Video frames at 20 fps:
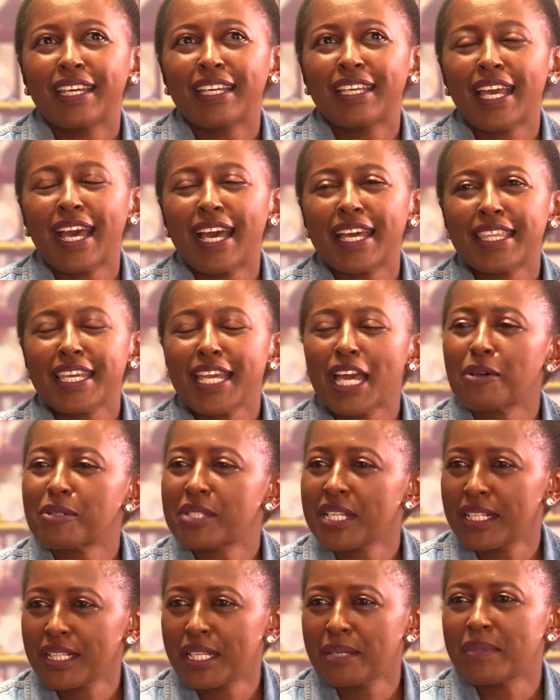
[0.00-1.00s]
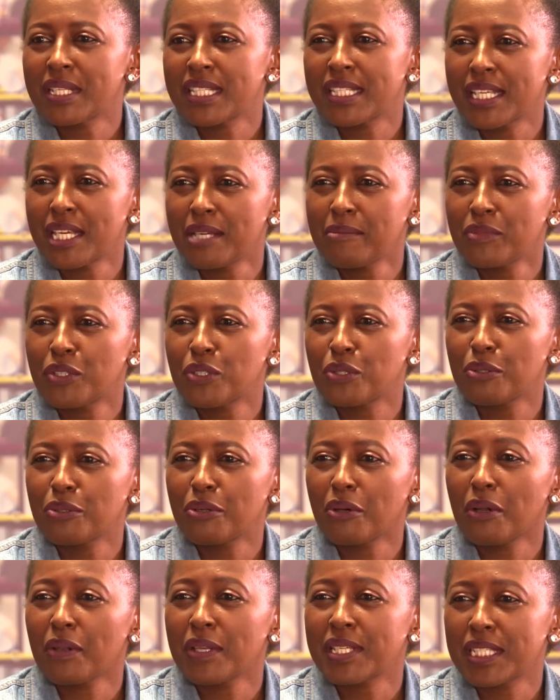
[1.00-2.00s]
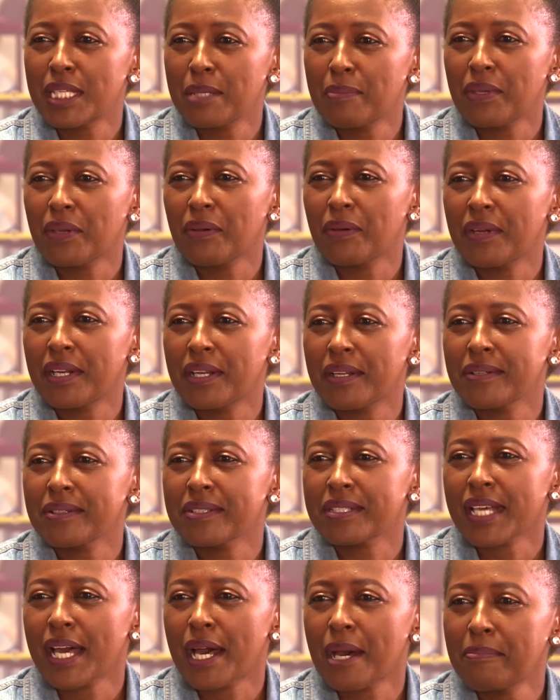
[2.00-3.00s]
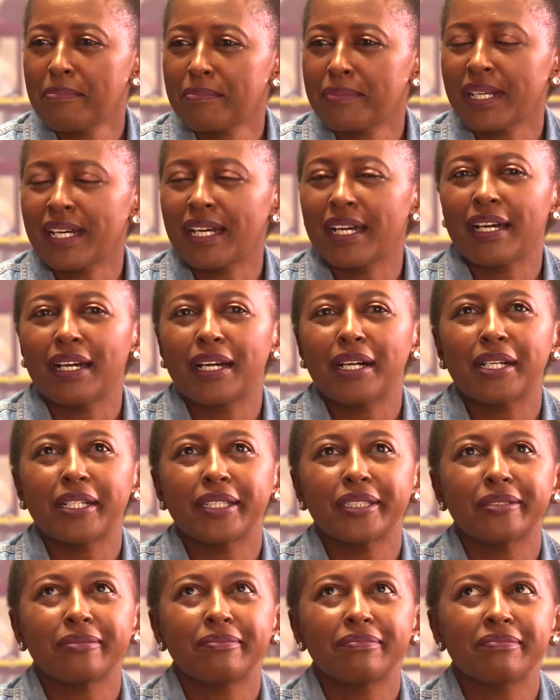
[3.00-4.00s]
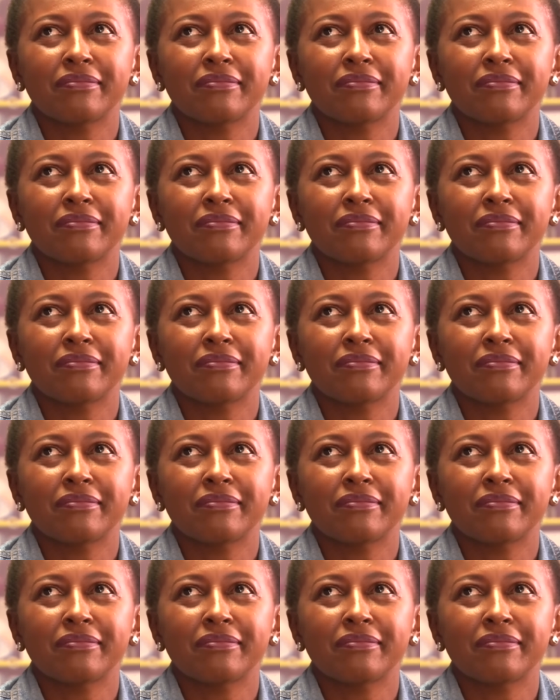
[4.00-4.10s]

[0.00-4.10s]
yeah, I think I'll tell them the same, to always keep your aerials up. I